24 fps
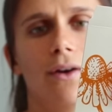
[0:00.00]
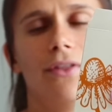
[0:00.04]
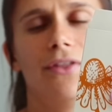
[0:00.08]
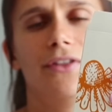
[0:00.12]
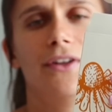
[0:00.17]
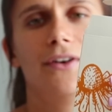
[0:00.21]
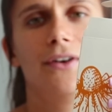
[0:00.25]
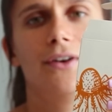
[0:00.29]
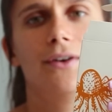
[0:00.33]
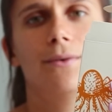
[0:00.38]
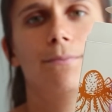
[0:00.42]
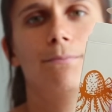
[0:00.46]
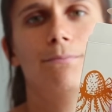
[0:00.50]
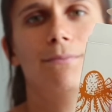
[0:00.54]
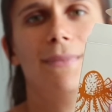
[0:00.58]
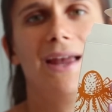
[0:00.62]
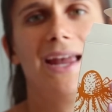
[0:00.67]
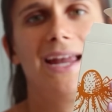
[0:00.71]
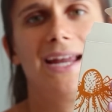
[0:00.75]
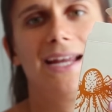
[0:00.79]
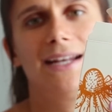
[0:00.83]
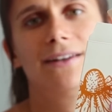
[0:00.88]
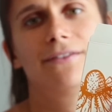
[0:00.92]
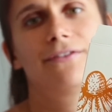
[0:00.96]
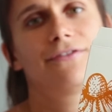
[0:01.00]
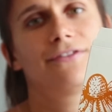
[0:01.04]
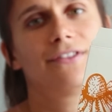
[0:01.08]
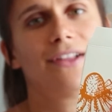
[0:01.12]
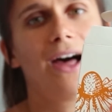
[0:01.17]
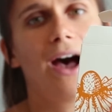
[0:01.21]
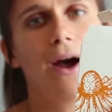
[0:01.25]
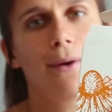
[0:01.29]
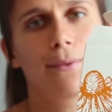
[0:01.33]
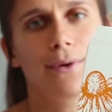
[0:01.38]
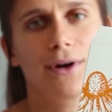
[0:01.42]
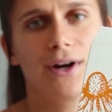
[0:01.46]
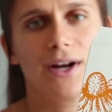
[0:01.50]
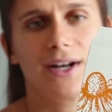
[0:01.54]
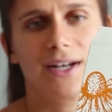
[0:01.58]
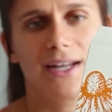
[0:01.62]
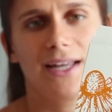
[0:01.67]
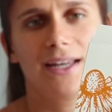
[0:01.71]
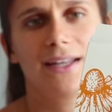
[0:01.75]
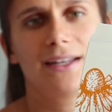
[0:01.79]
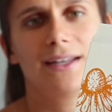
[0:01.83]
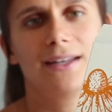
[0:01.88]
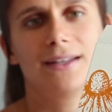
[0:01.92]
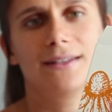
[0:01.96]
The main flower in
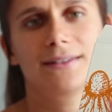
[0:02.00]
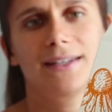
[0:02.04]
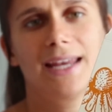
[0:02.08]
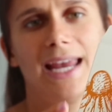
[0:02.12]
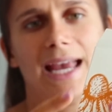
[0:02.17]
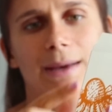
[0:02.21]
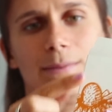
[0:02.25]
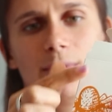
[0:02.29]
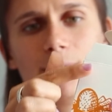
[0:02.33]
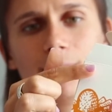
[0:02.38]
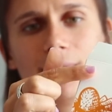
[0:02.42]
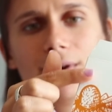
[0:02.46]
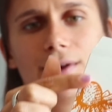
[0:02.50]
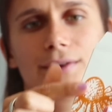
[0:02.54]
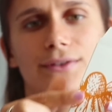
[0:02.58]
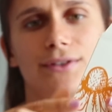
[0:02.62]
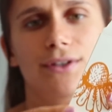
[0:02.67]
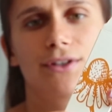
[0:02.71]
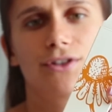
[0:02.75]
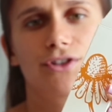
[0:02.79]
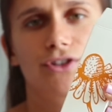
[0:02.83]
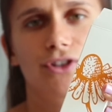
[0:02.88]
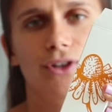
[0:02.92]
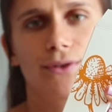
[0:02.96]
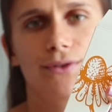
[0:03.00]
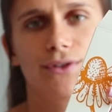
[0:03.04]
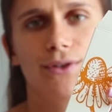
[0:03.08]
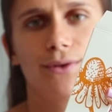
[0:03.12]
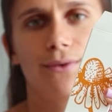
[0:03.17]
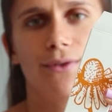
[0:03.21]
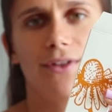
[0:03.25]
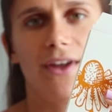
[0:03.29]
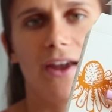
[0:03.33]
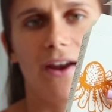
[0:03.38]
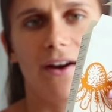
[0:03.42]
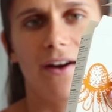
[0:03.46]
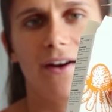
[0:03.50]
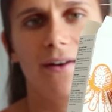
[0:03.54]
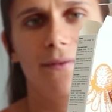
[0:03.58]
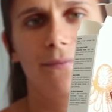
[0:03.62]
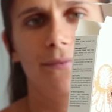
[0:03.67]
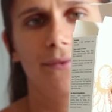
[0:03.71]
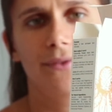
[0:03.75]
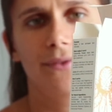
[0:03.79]
it is chamomile, so it shows you there.